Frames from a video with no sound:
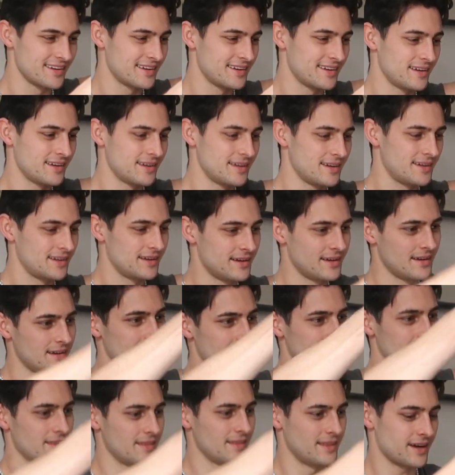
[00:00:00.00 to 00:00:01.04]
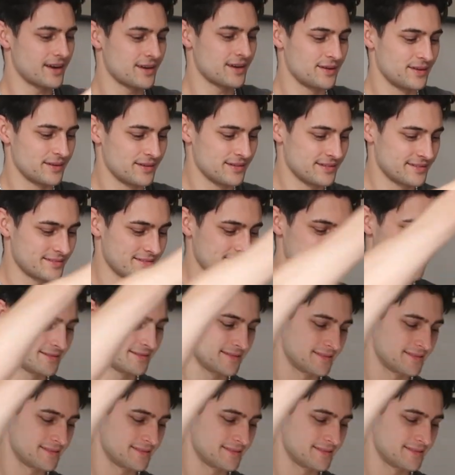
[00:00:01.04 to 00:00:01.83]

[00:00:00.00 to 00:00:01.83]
chrome. Multi-chrome.